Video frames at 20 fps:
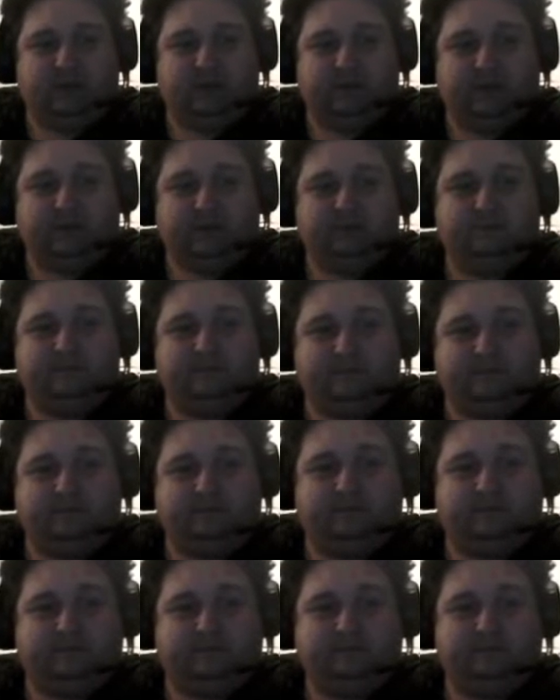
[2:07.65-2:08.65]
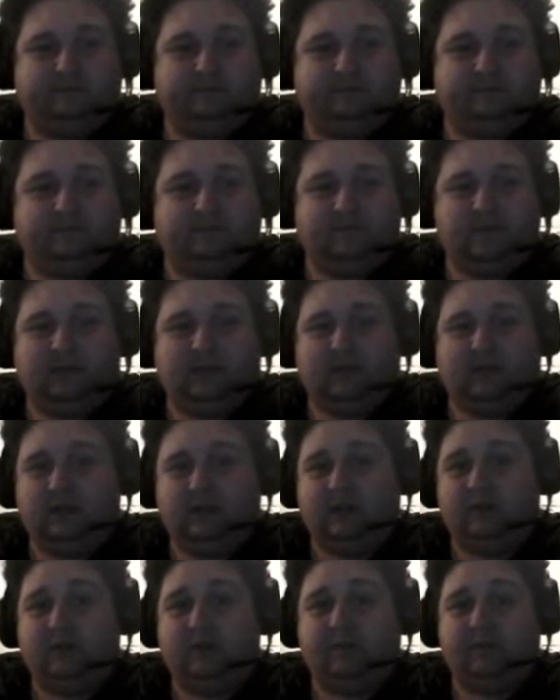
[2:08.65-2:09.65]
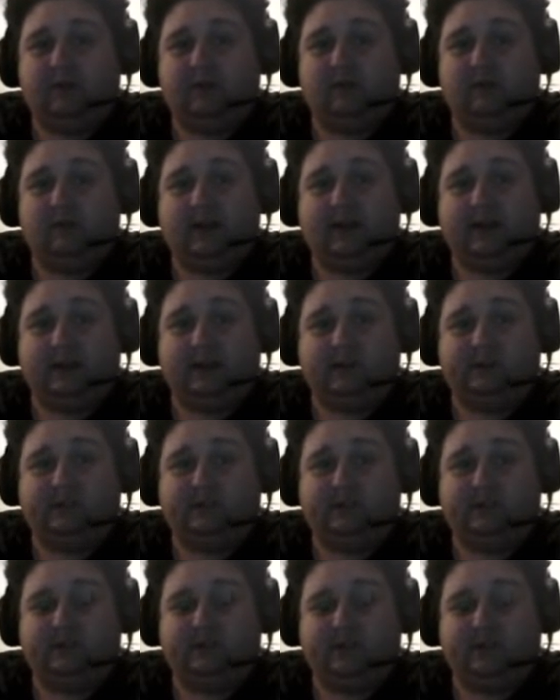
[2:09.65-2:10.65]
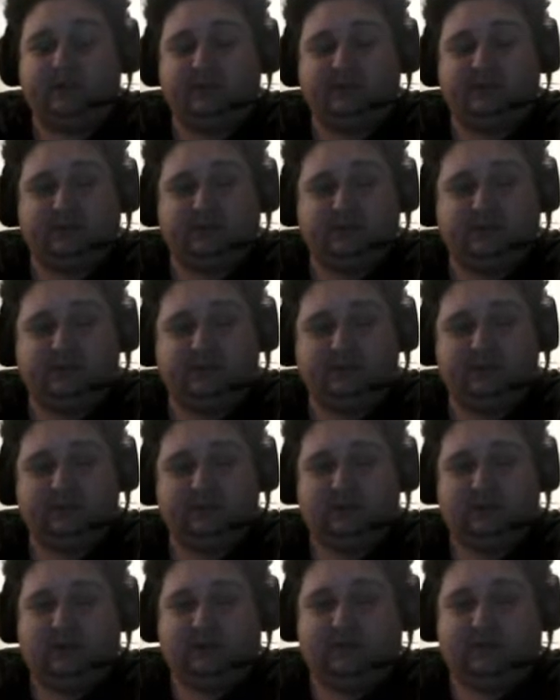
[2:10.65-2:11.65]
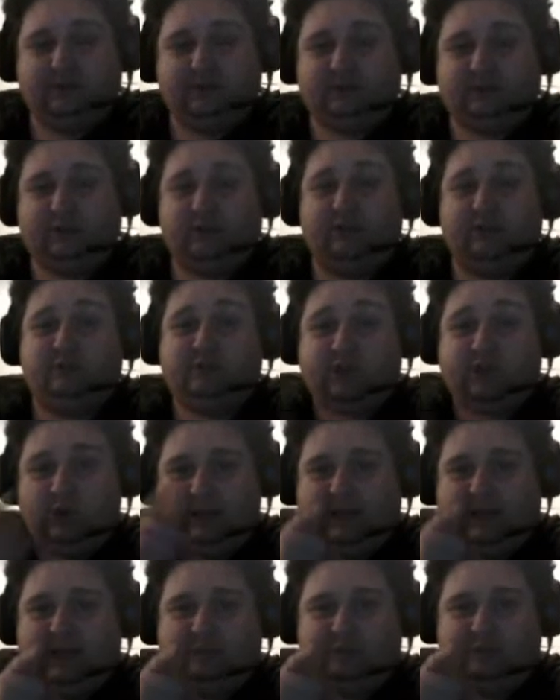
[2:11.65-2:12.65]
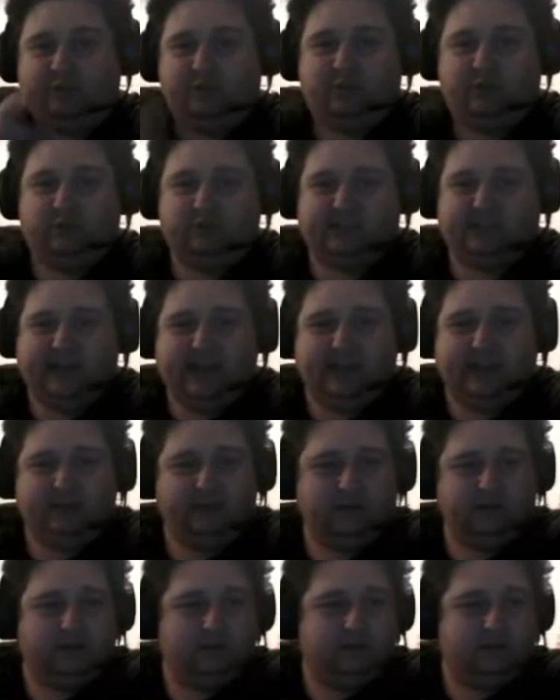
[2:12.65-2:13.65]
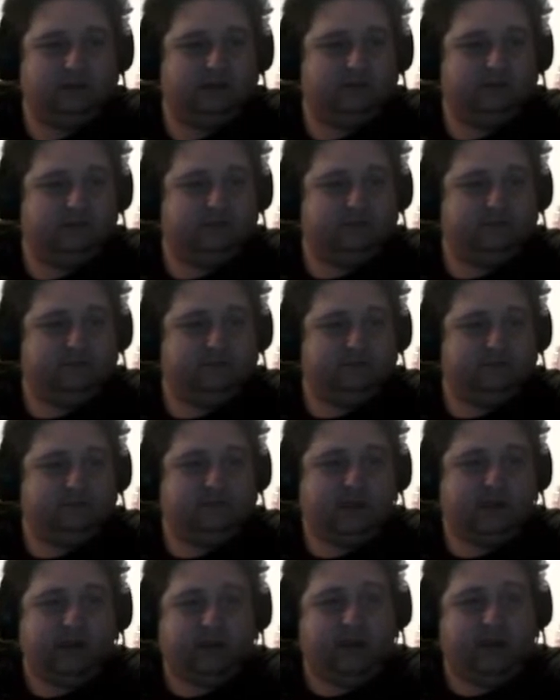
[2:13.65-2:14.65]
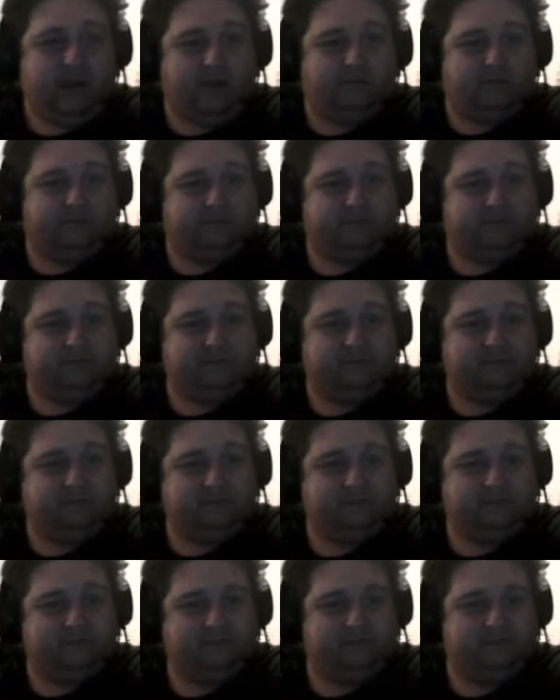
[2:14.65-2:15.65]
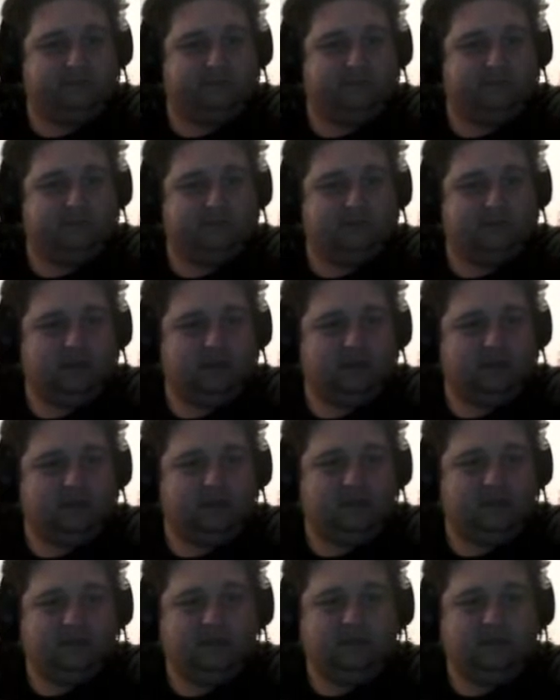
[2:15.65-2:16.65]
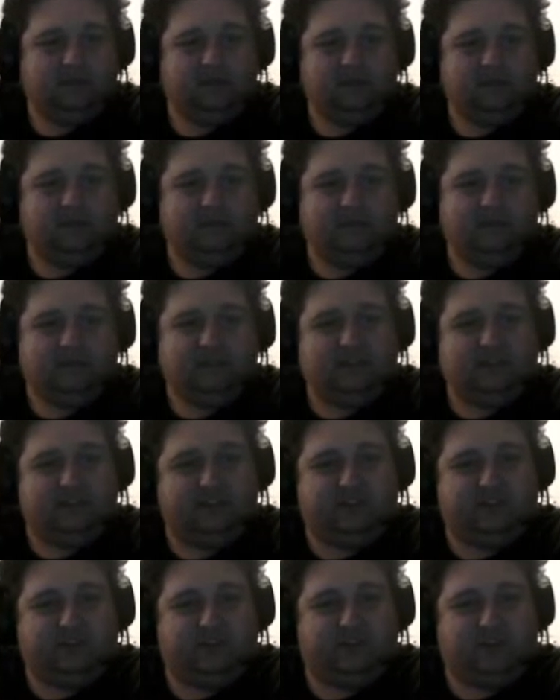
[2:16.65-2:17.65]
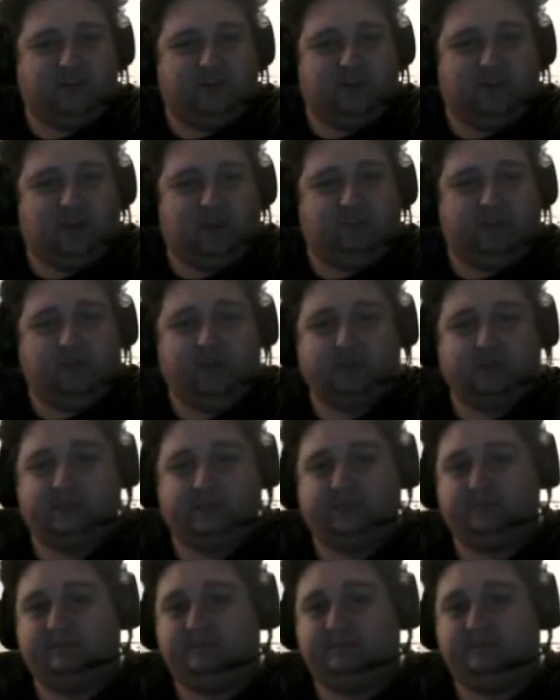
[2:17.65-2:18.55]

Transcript: of it. Hey, what better way to get your source of news? Of Game Show News, go to GameShowNewsNet.com. Right. See, this show's all about plugs.